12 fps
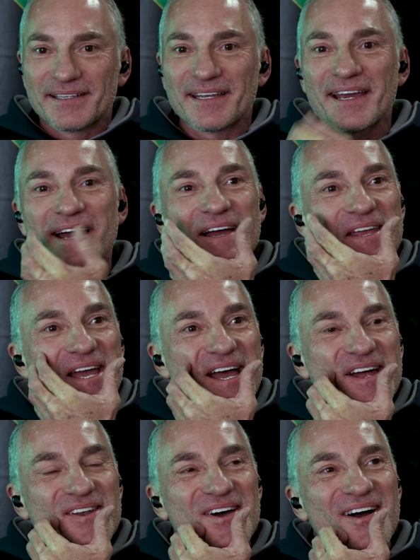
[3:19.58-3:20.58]

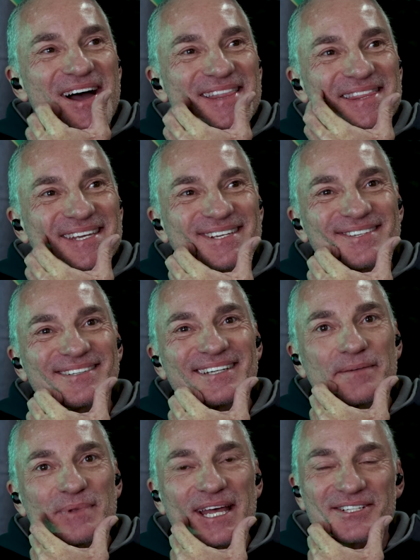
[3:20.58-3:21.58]
Yeah. No, I think you did. I
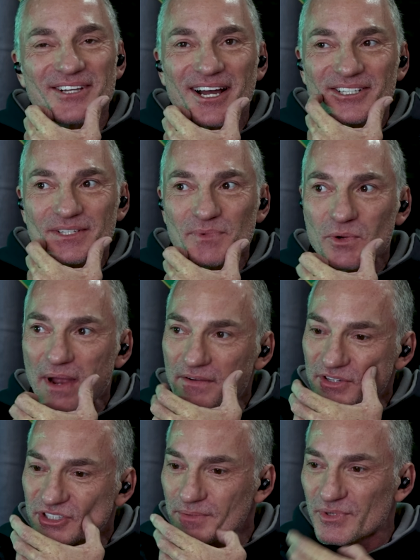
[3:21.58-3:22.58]
mean, that's awesome. You know, we have
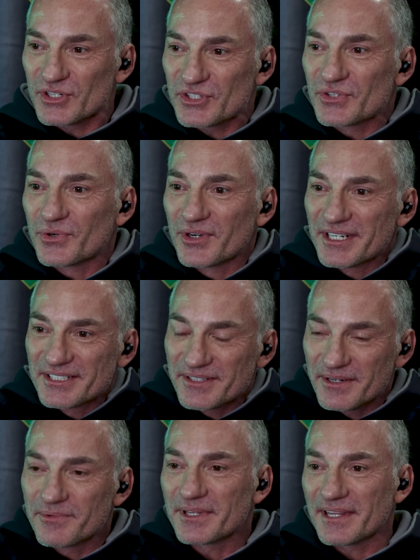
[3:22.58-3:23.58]
similar stories
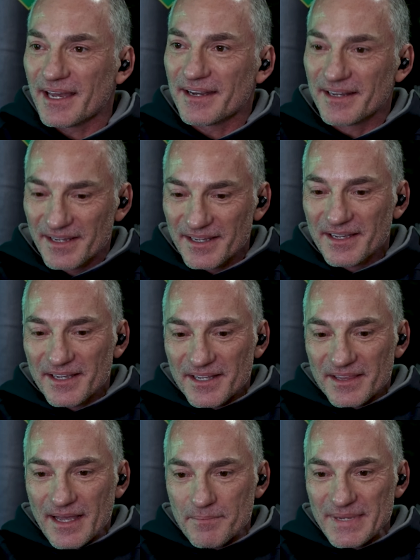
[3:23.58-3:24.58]
with that
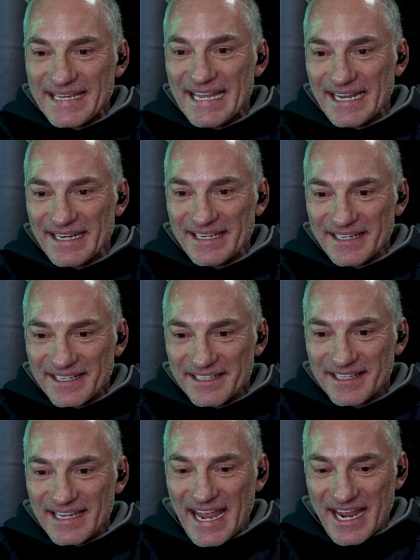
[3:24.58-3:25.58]
beginning and
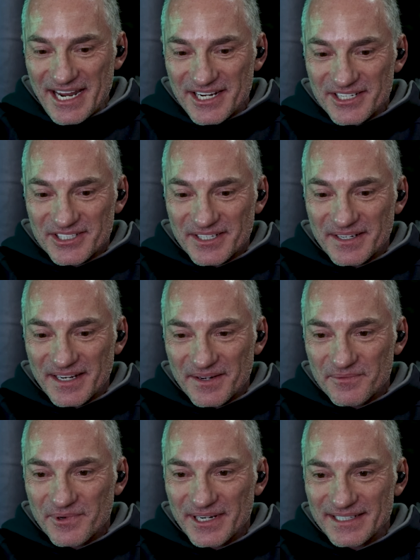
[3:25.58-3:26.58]
the age
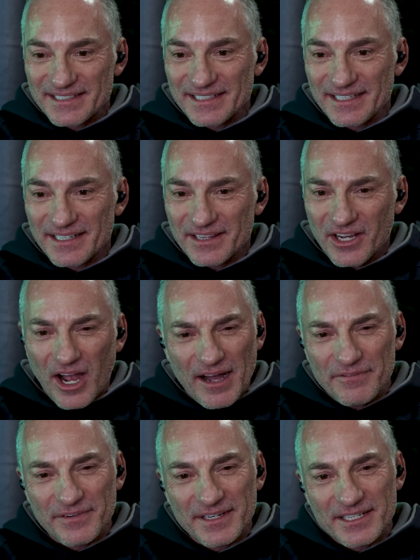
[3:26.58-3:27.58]
and what it did and the
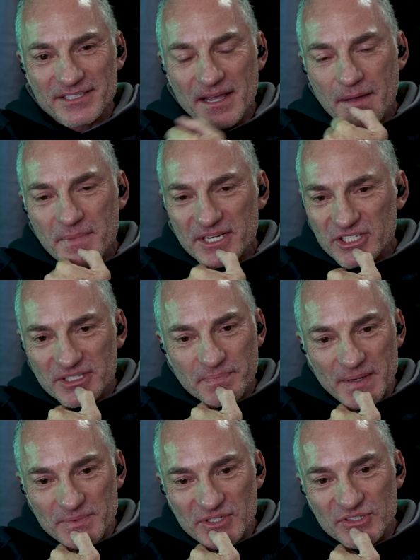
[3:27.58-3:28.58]
confidence. But just
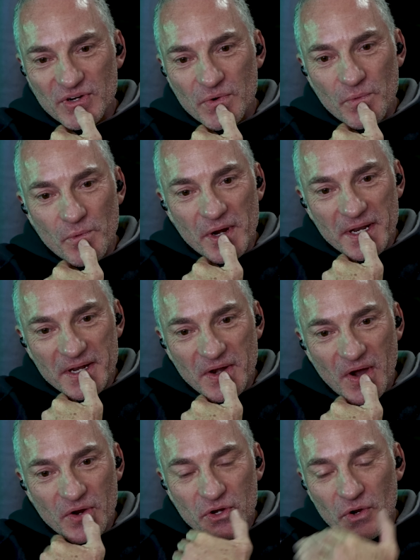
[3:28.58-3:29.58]
people just don't really
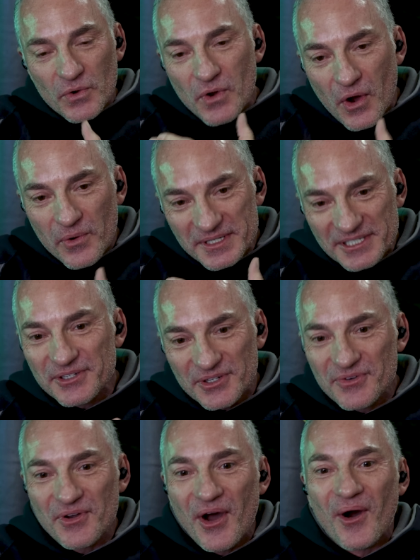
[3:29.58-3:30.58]
know. You don't know until
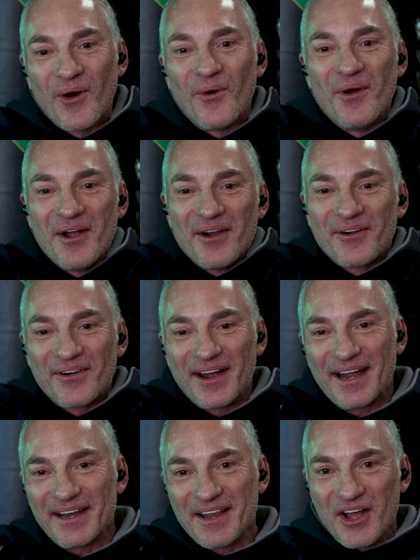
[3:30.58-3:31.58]
you know,
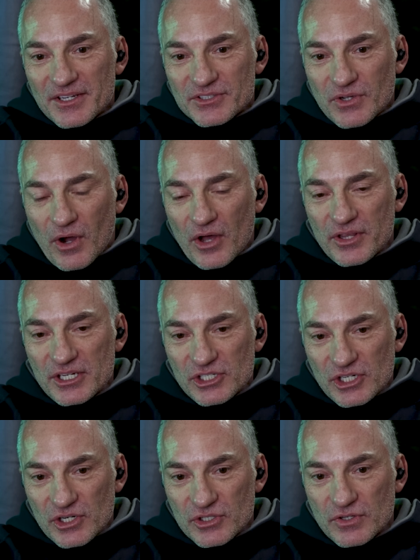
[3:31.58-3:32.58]
right? So all these
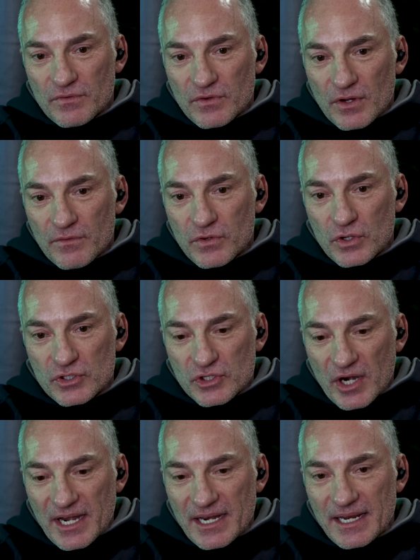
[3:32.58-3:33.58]
years of your
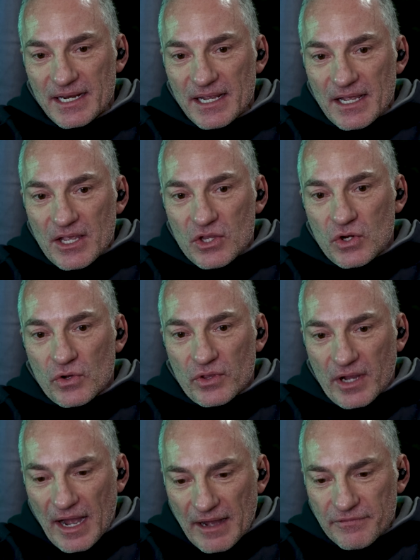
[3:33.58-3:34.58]
training, you know, the
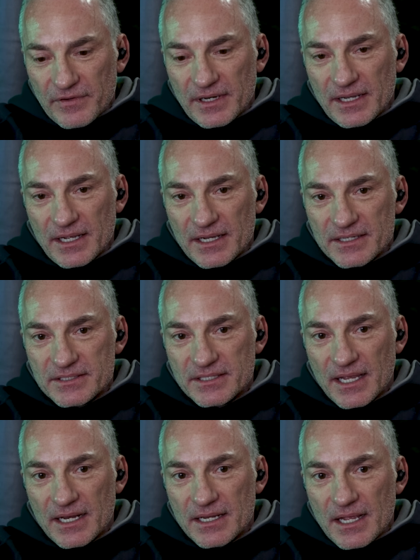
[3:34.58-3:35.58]
confidence
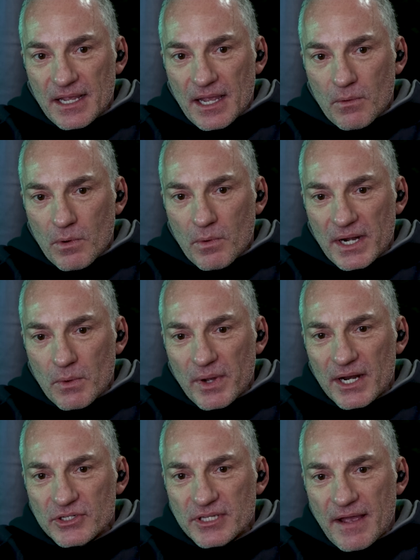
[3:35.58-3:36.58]
and what
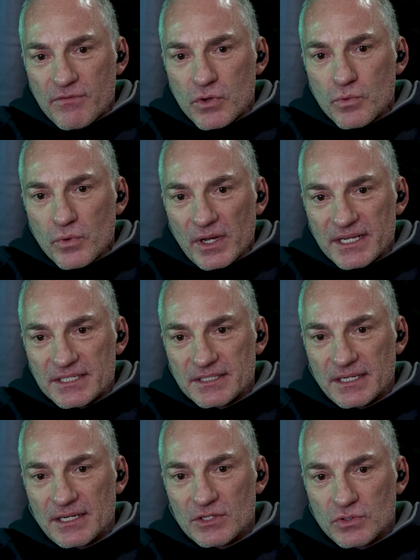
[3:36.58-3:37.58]
else have you really
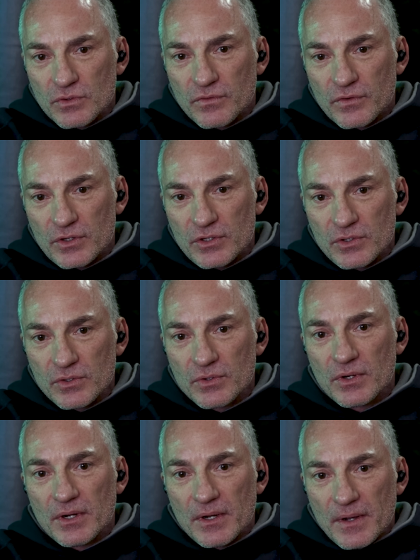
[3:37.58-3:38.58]
seen it do for you,
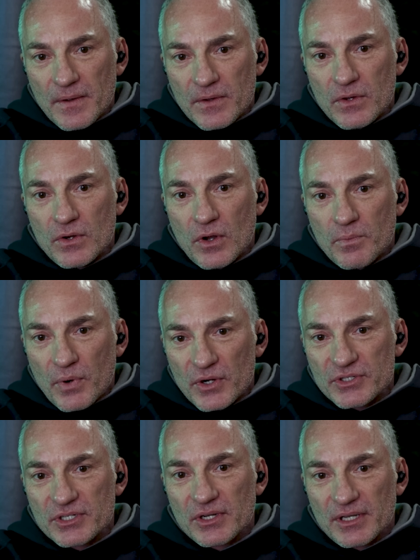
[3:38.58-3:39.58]
you know,
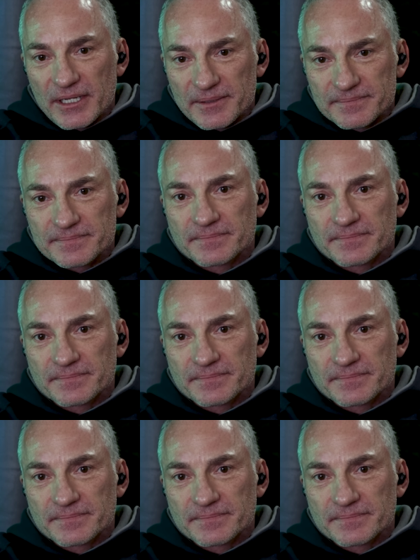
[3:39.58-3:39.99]
personally?